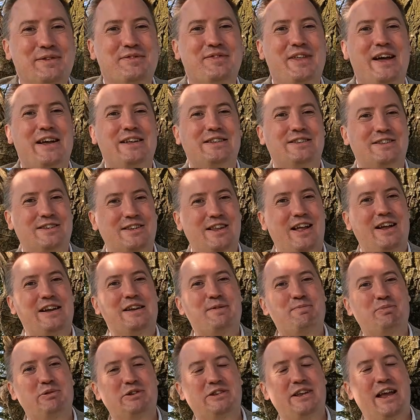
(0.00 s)
with that
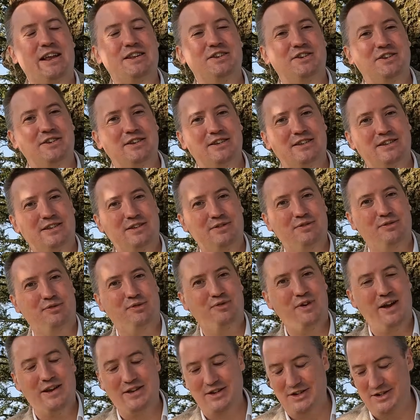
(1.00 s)
slightly pretentious
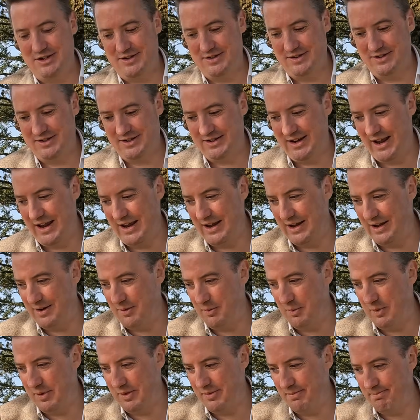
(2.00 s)
French steak
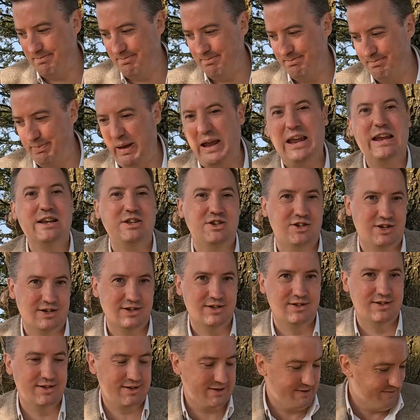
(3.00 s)
with
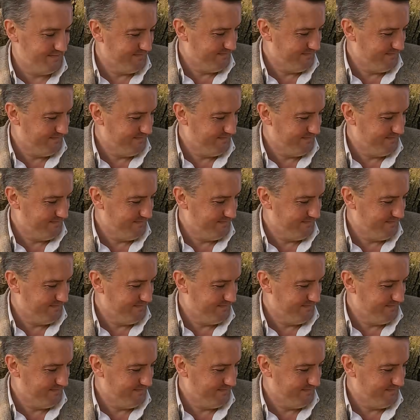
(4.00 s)
peaches.